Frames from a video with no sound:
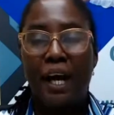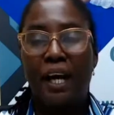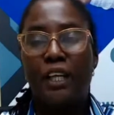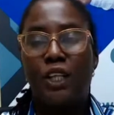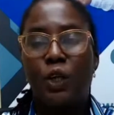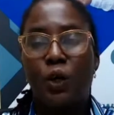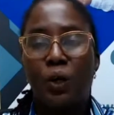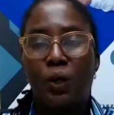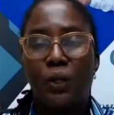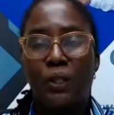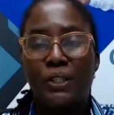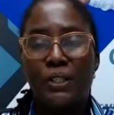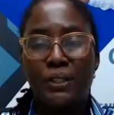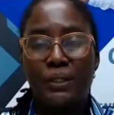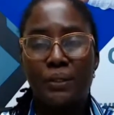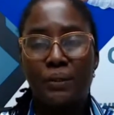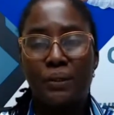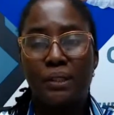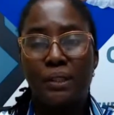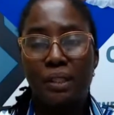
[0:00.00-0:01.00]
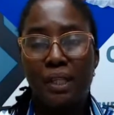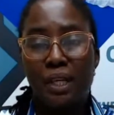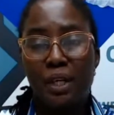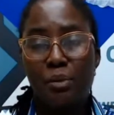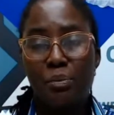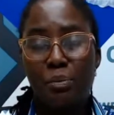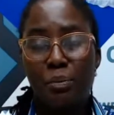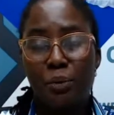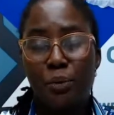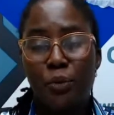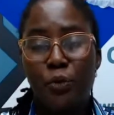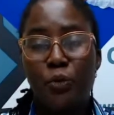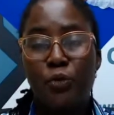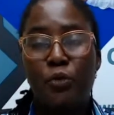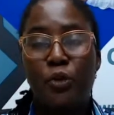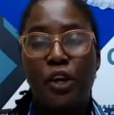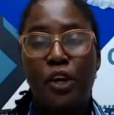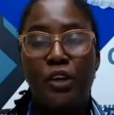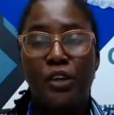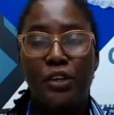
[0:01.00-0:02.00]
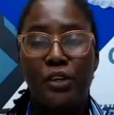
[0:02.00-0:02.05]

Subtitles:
and also to improve